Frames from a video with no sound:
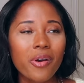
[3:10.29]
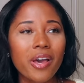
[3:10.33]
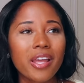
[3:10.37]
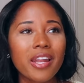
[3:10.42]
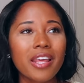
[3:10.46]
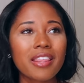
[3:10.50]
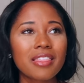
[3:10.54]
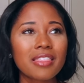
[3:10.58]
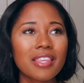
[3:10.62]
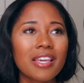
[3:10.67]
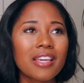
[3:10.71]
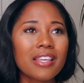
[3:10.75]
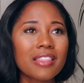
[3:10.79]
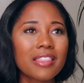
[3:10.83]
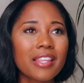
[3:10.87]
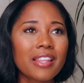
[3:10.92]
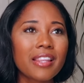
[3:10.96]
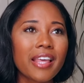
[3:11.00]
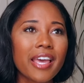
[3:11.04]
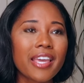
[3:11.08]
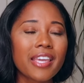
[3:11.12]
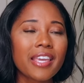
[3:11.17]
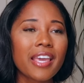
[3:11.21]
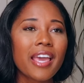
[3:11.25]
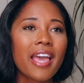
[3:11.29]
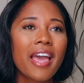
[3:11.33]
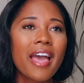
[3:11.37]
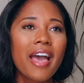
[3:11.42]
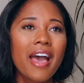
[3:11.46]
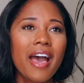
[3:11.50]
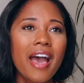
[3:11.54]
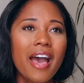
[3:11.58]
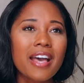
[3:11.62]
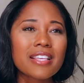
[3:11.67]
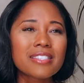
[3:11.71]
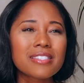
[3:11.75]
And I think that like
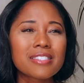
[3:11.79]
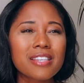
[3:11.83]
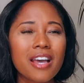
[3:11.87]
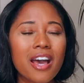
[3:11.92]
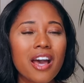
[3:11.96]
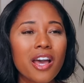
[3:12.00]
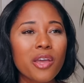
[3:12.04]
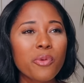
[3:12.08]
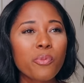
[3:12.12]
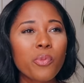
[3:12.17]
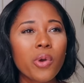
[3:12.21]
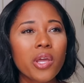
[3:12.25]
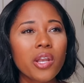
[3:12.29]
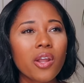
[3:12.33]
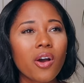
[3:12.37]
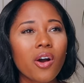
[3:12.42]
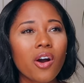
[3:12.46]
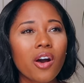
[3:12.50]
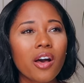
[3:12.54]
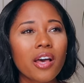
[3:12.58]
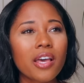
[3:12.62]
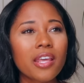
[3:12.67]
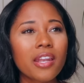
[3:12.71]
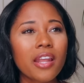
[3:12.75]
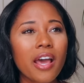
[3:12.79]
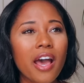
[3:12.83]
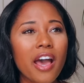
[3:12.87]
as time went on,